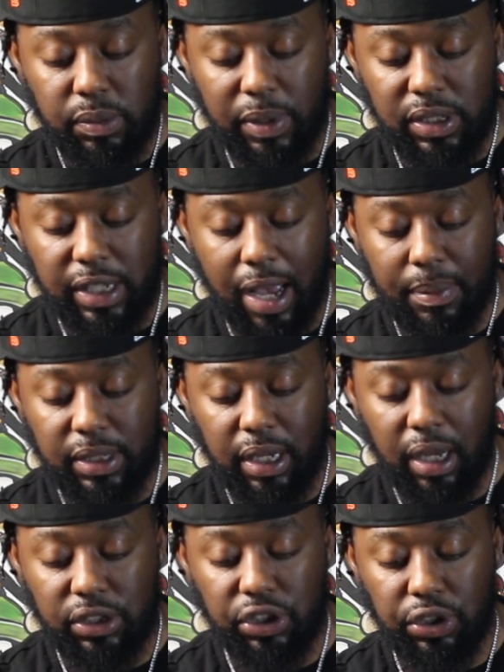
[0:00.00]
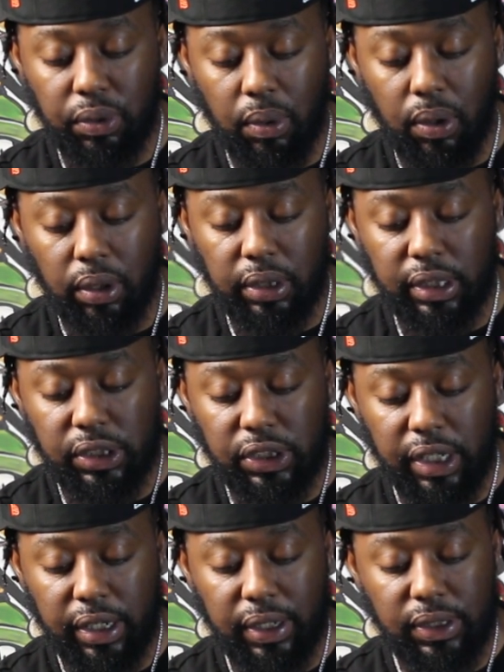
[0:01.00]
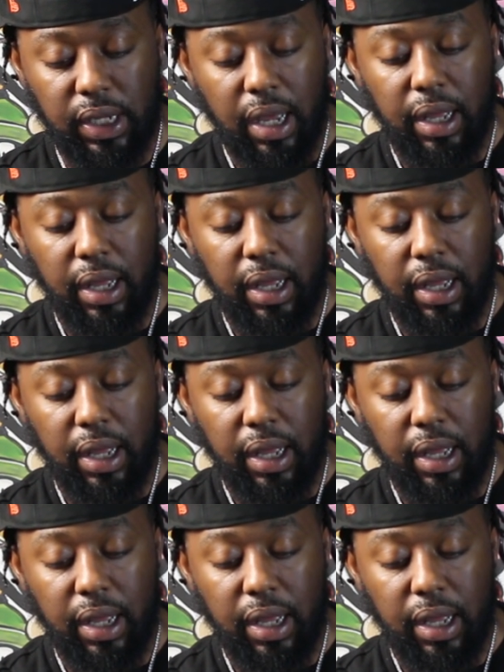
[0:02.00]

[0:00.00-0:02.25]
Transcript: been sabotaging you all these years.